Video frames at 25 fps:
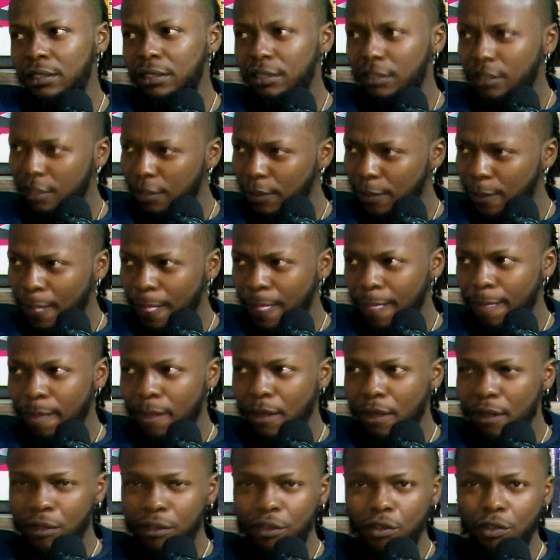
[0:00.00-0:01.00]

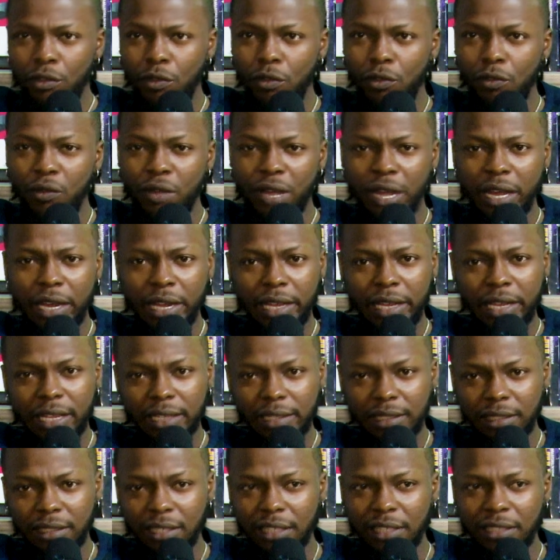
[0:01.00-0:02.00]
You know, and I
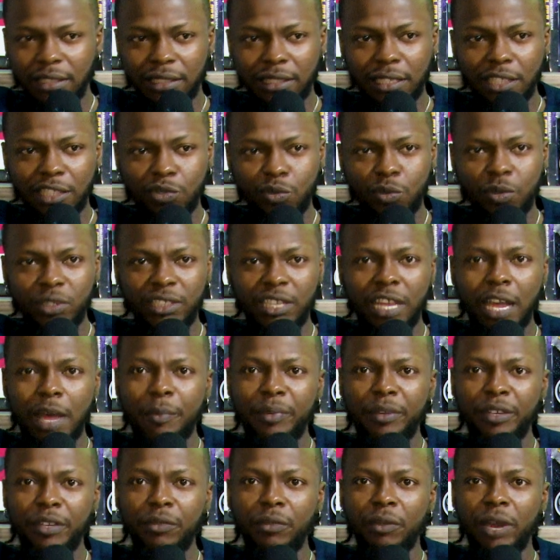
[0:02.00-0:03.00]
guess that's what's
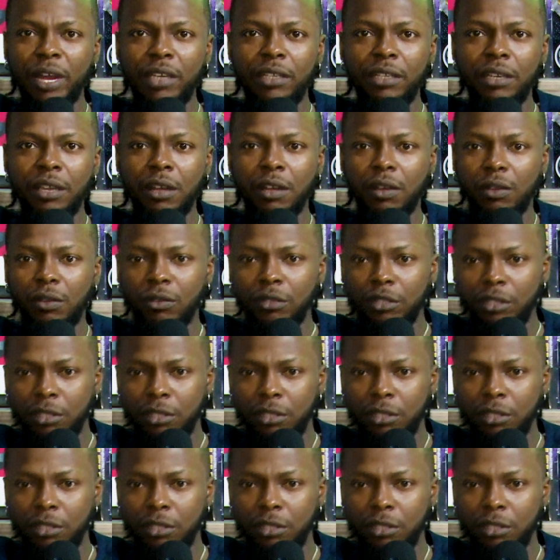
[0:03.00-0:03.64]
happening right now.